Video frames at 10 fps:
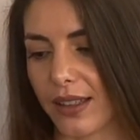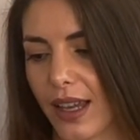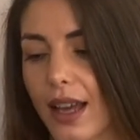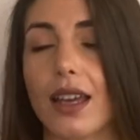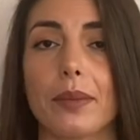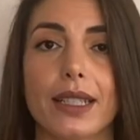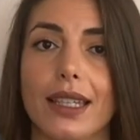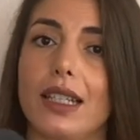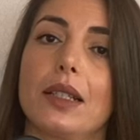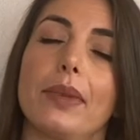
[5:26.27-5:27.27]
Yeah, I'm
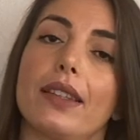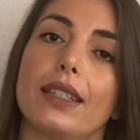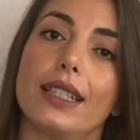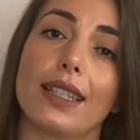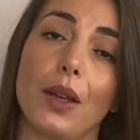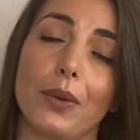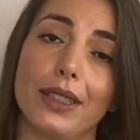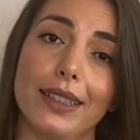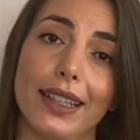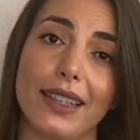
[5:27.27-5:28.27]
excited about these. I
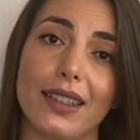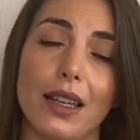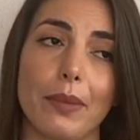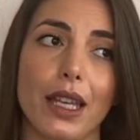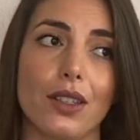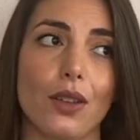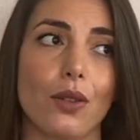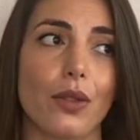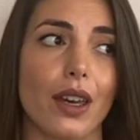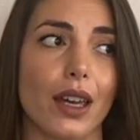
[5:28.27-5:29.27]
really like them. I
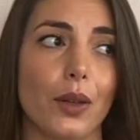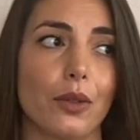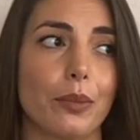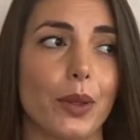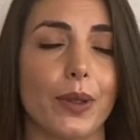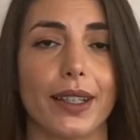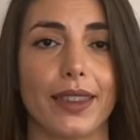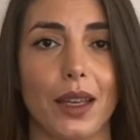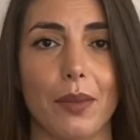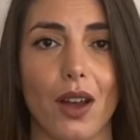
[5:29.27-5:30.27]
know that I will be wearing
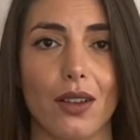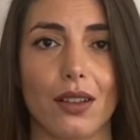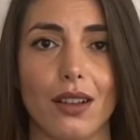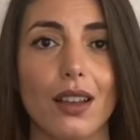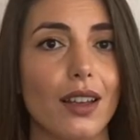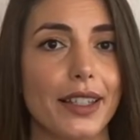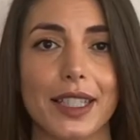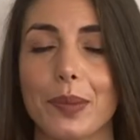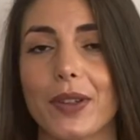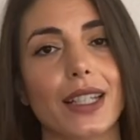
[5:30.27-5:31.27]
them all
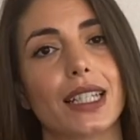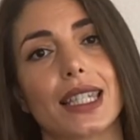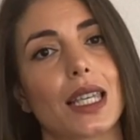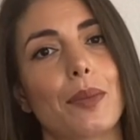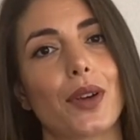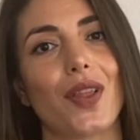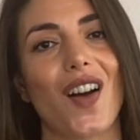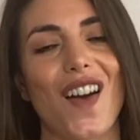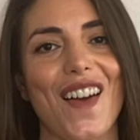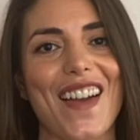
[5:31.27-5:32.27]
spring and summer
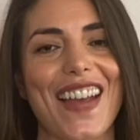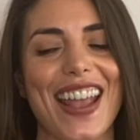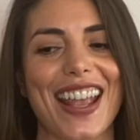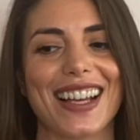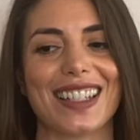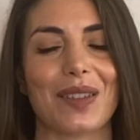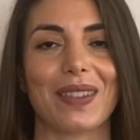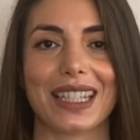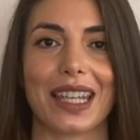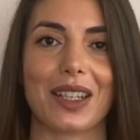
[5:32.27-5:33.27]
long, and I'm
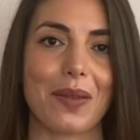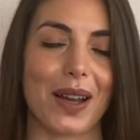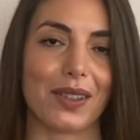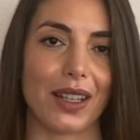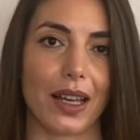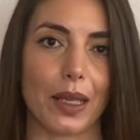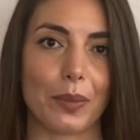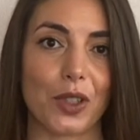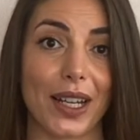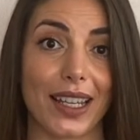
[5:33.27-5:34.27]
excited about
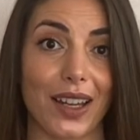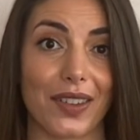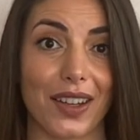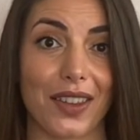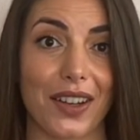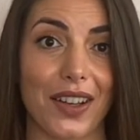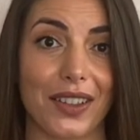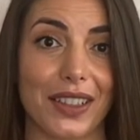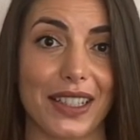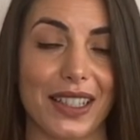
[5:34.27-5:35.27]
trying out the other
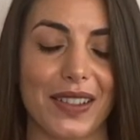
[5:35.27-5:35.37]
colors.